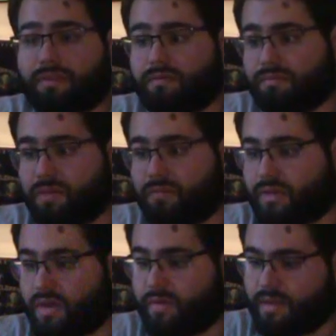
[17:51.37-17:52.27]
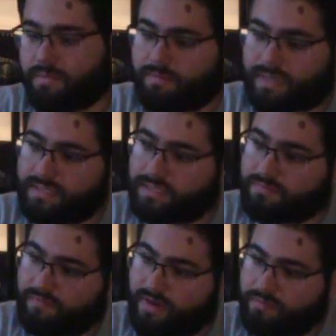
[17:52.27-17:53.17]
you would know what I mean. But this is
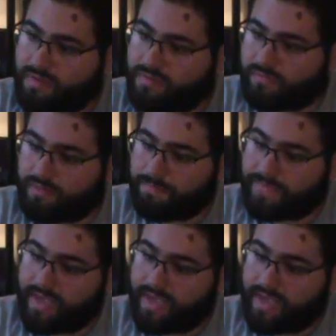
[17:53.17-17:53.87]
very beautiful.